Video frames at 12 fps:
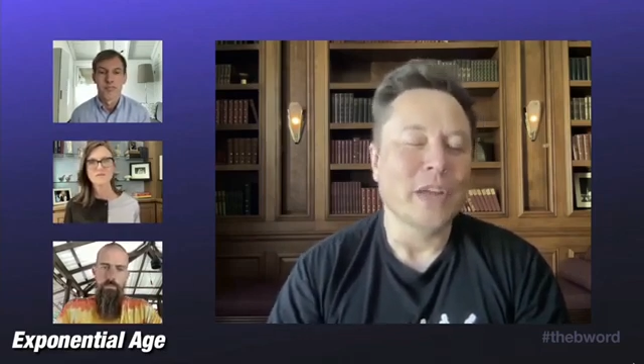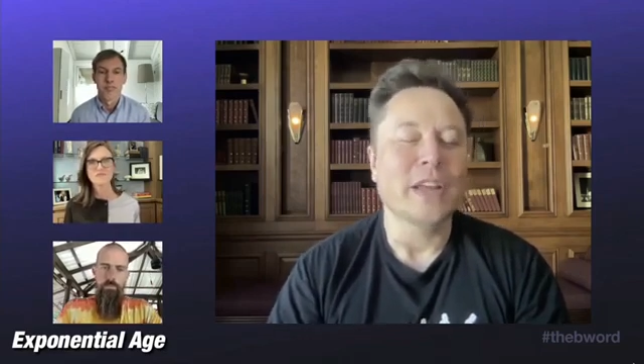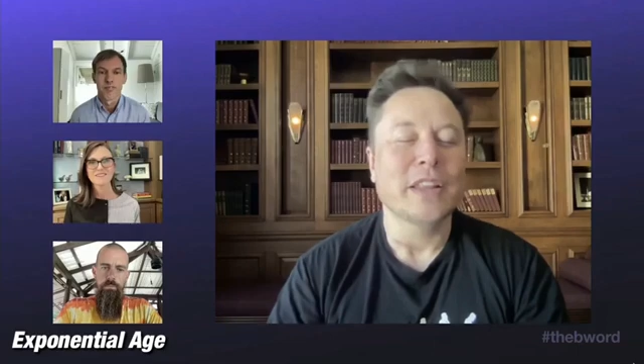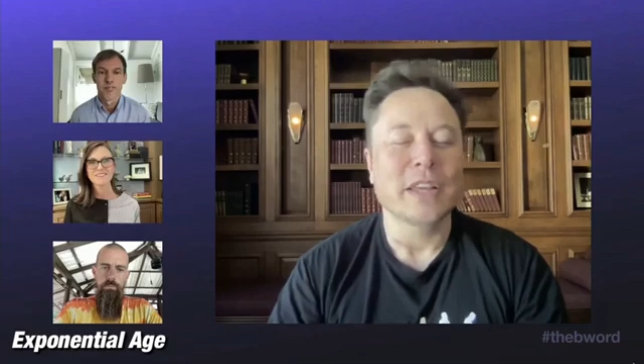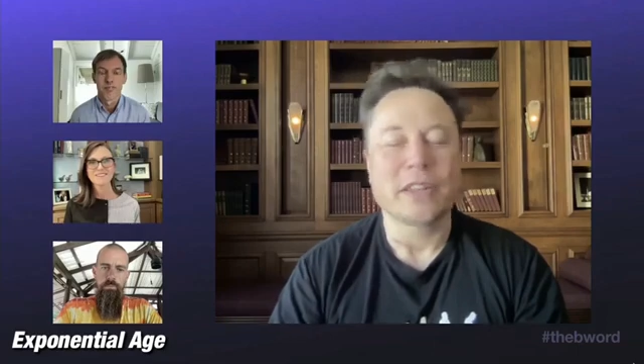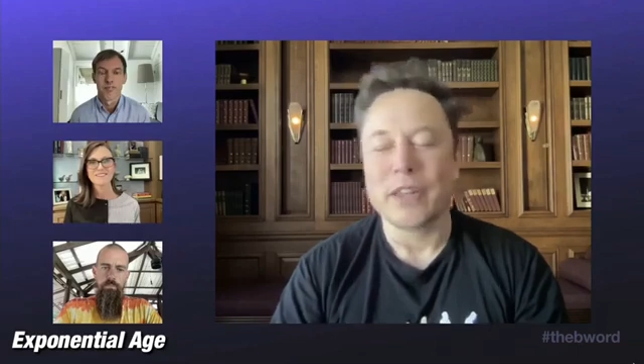
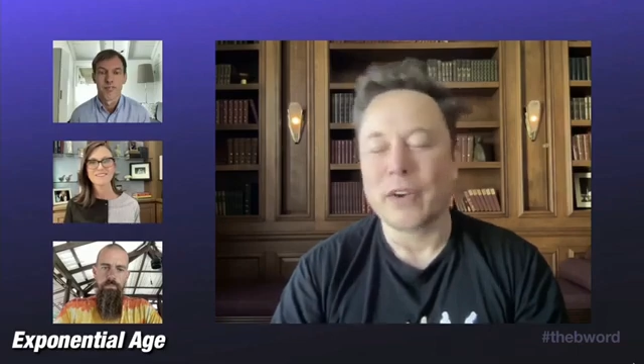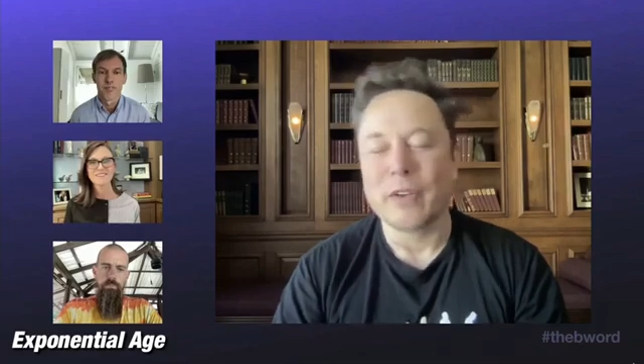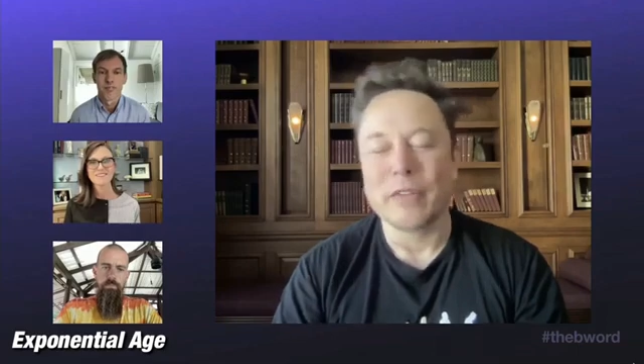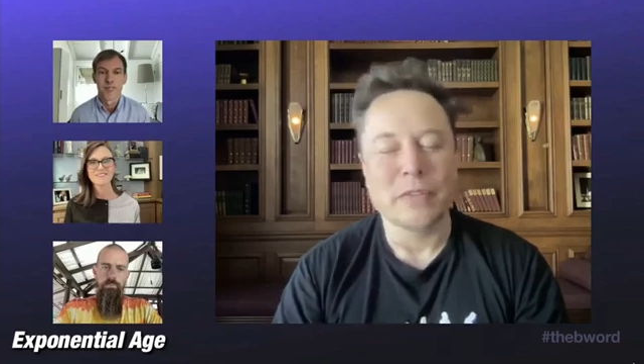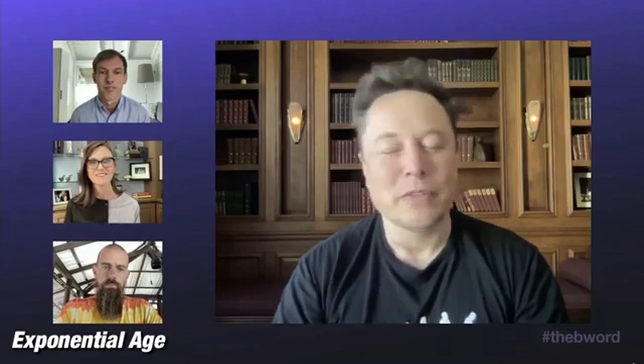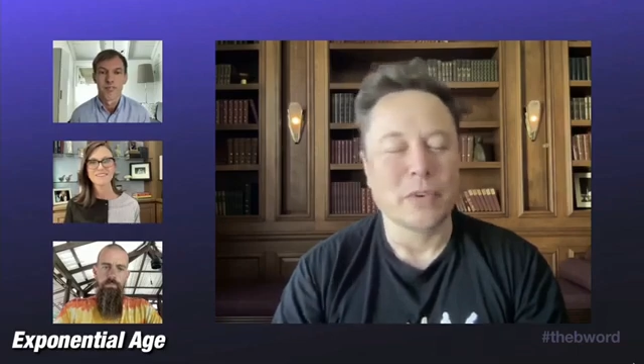I think
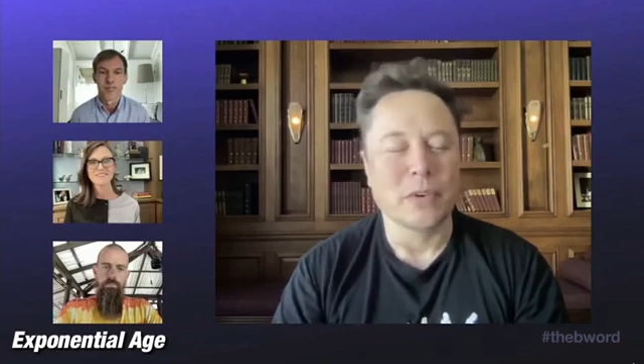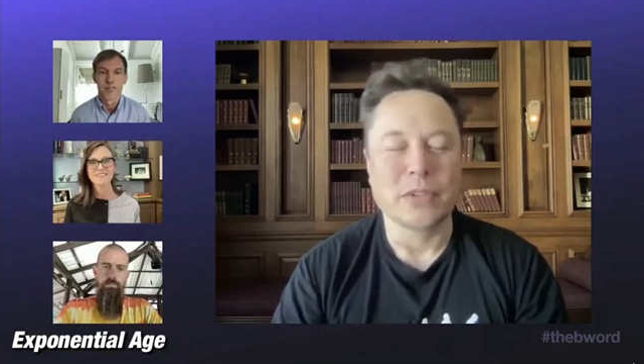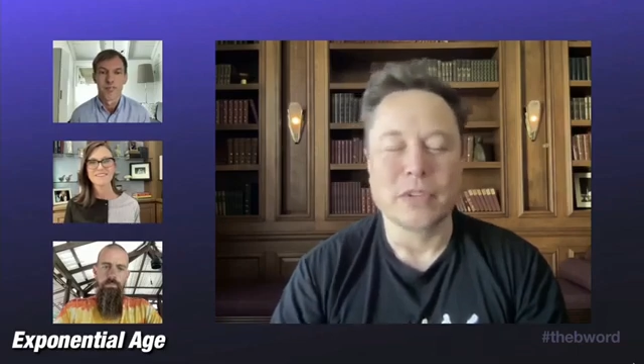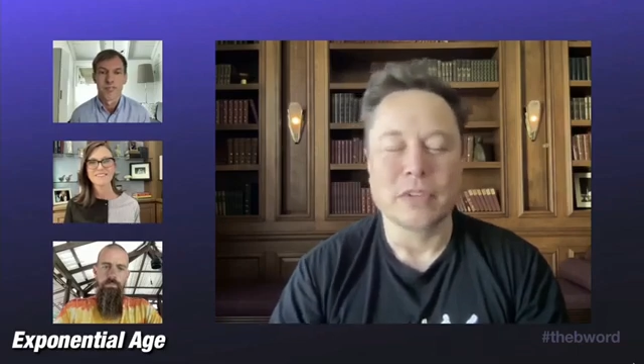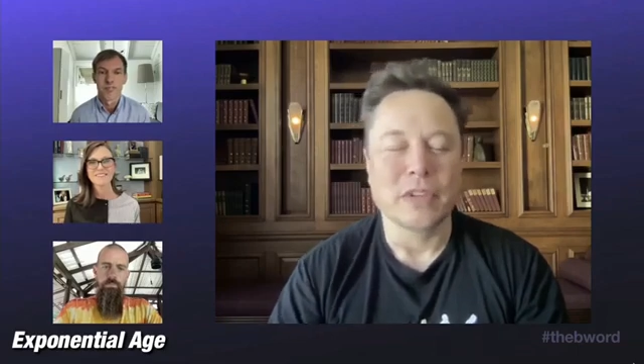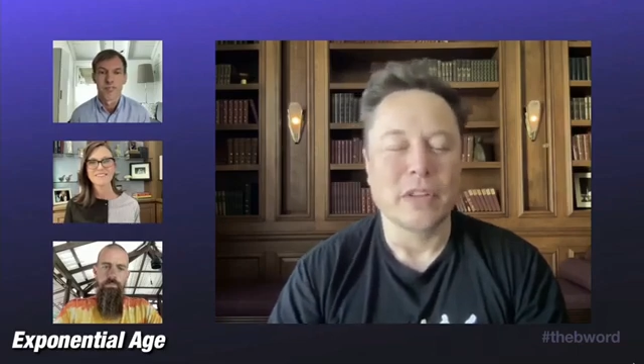Ethereum
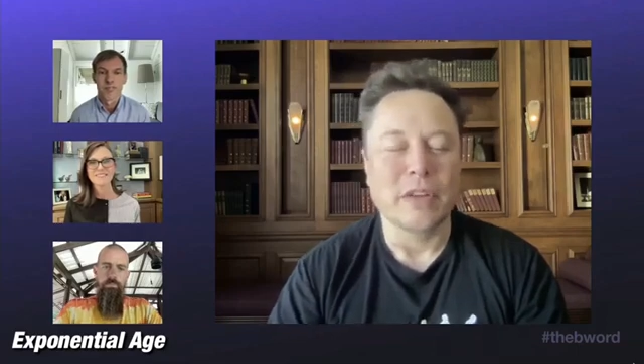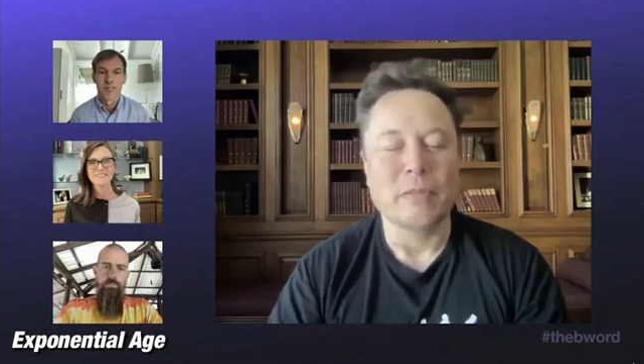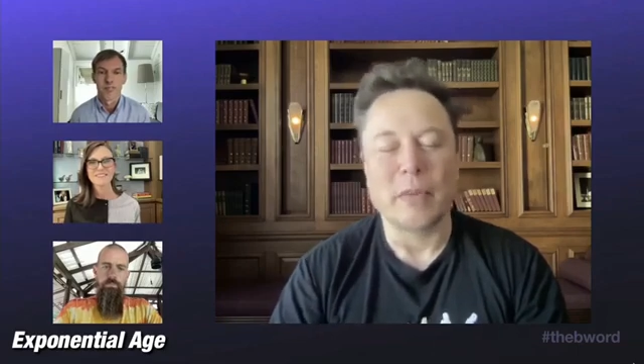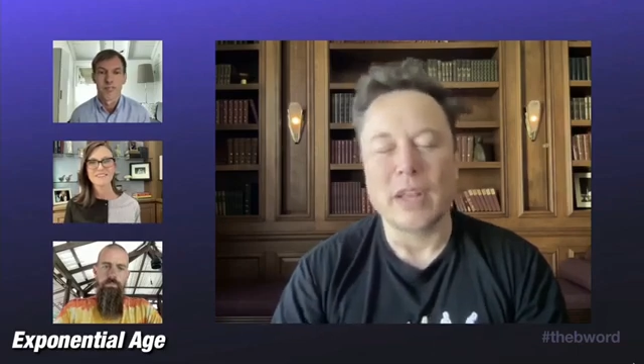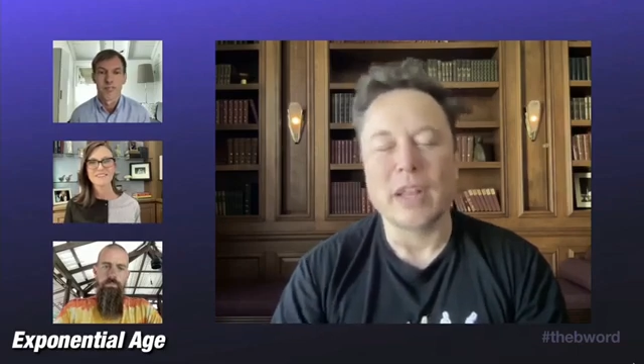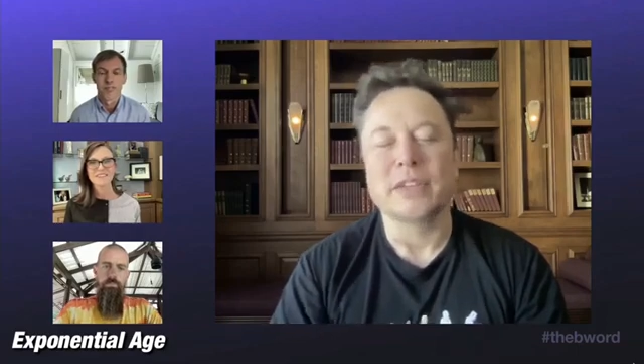also,
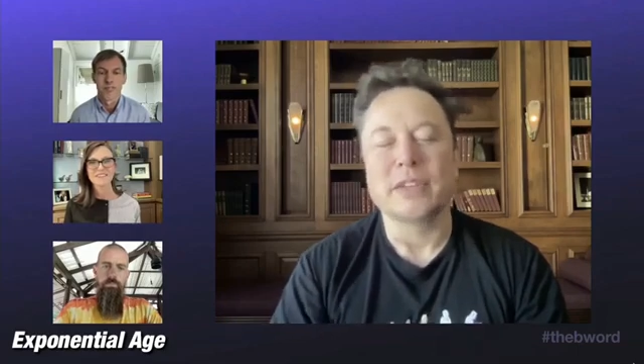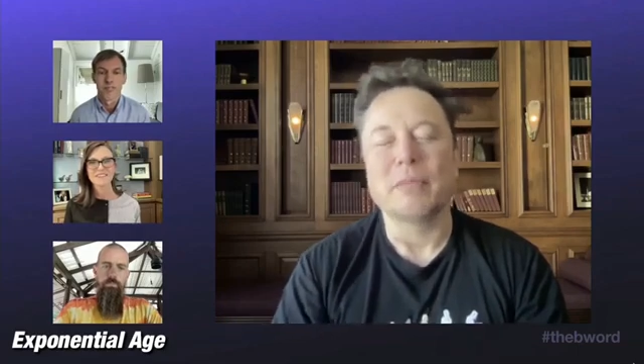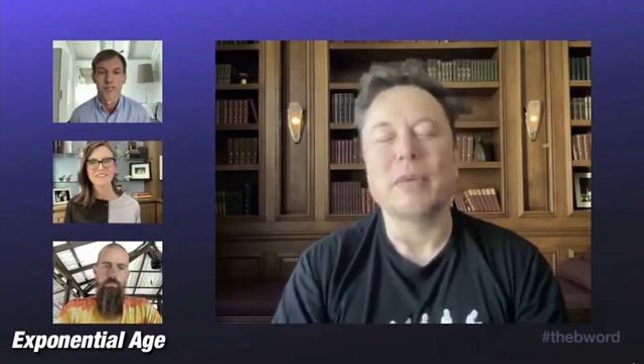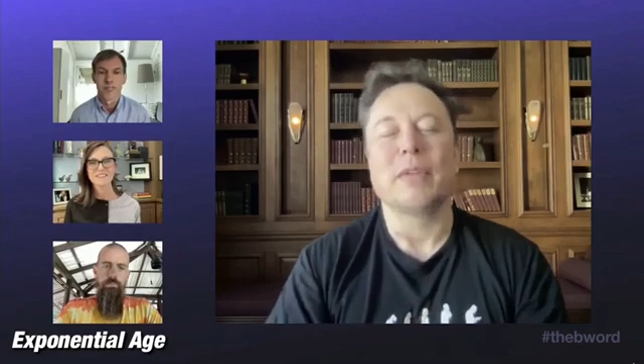like I said,